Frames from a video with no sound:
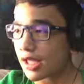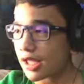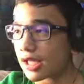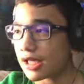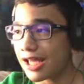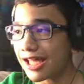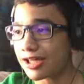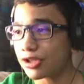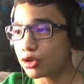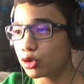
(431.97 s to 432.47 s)

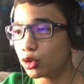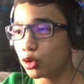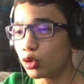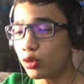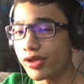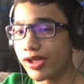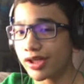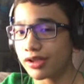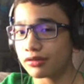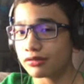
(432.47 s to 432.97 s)
like
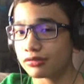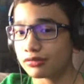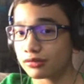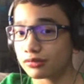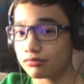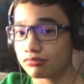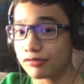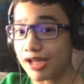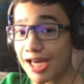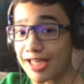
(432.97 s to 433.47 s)
doing
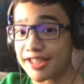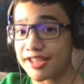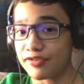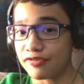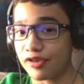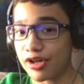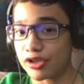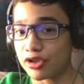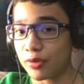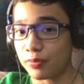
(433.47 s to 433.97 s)

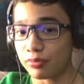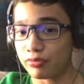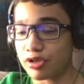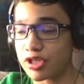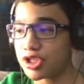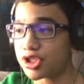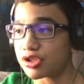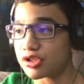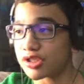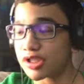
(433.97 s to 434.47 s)
classified
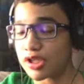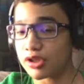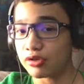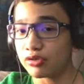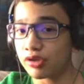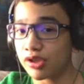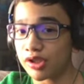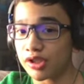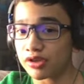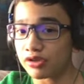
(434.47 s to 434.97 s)
operations and
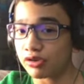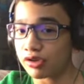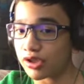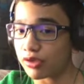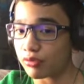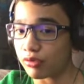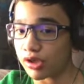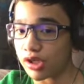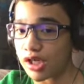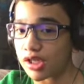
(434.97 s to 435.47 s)
doing the dirty
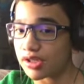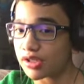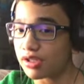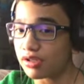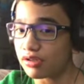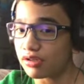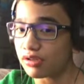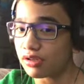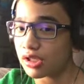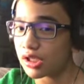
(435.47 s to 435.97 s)
work
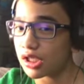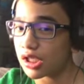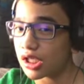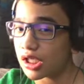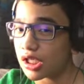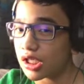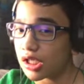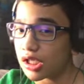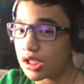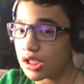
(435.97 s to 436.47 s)
until
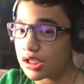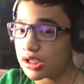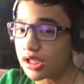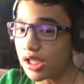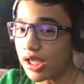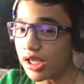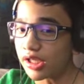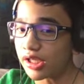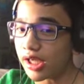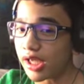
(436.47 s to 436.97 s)

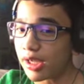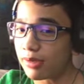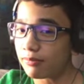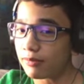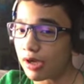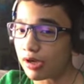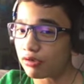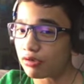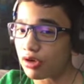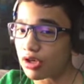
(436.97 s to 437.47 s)
they came
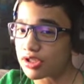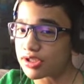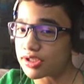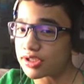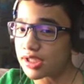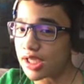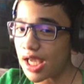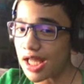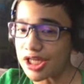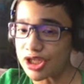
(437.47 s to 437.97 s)
across
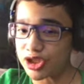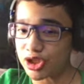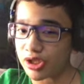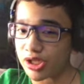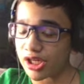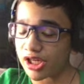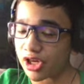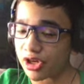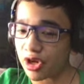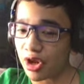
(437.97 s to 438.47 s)
the engine,
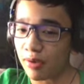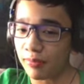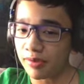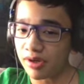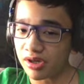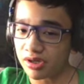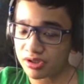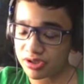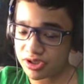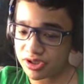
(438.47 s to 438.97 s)
an
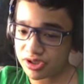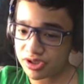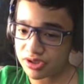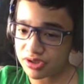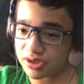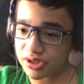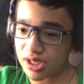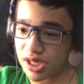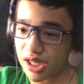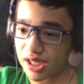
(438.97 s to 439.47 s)

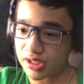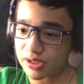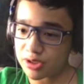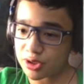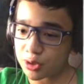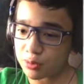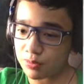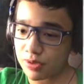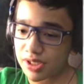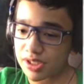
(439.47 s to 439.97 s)
anomalous like
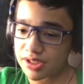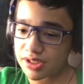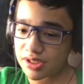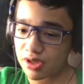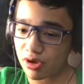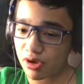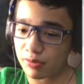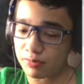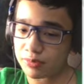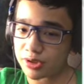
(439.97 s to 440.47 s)
space
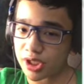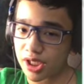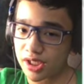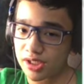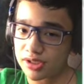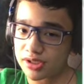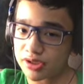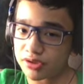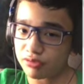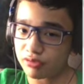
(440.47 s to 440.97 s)

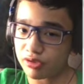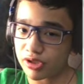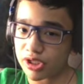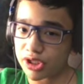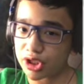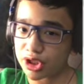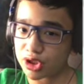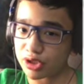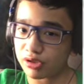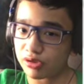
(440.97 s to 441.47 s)
object
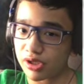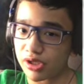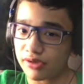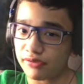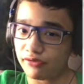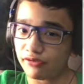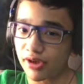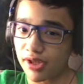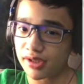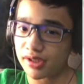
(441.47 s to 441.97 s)
which
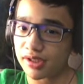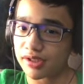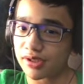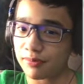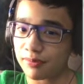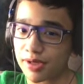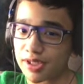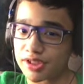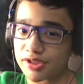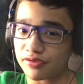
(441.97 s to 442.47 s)
infected the
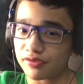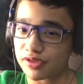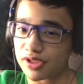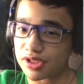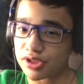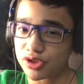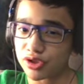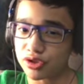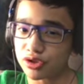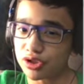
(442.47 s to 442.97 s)
minds of the
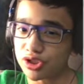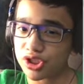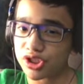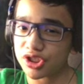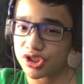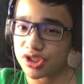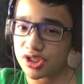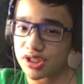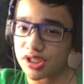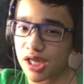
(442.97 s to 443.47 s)

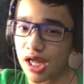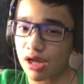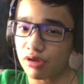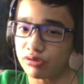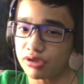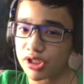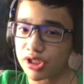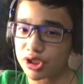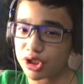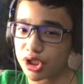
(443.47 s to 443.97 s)
insurgency. Now
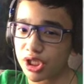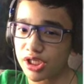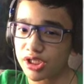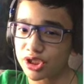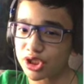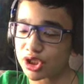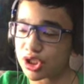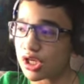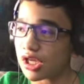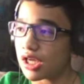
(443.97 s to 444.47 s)
they
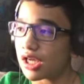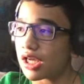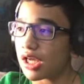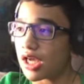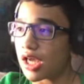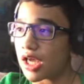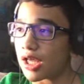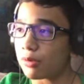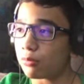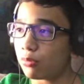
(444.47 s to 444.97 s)
changed,
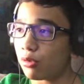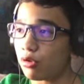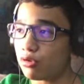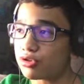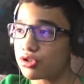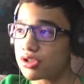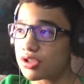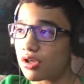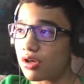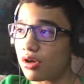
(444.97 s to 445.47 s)
and
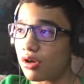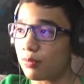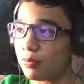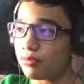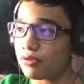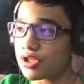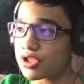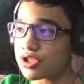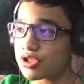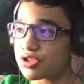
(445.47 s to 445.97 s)
most
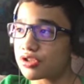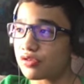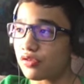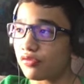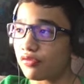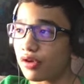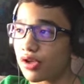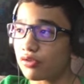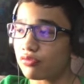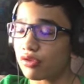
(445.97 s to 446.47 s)
operations
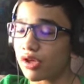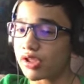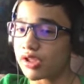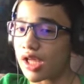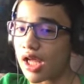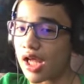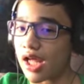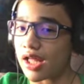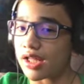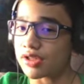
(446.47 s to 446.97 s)
of Red Right
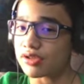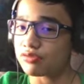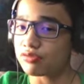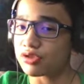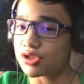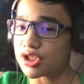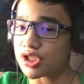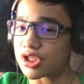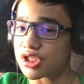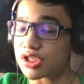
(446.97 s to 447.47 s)
Hand,
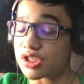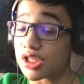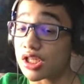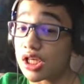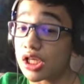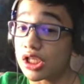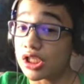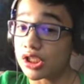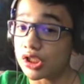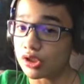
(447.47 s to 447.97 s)
which is
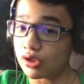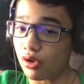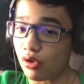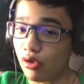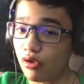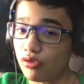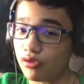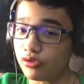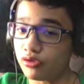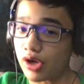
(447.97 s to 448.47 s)
the
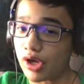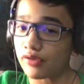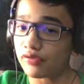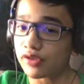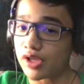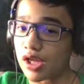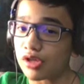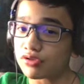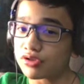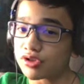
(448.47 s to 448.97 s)
O5
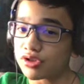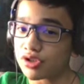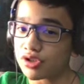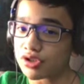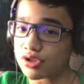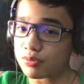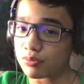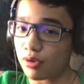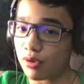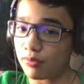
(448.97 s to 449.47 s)

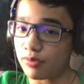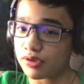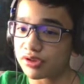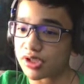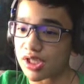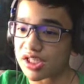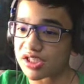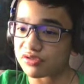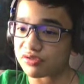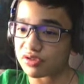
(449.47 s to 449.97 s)
Council's mobile
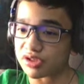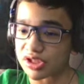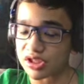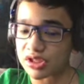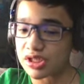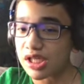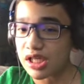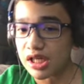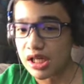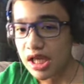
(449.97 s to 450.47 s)
task force.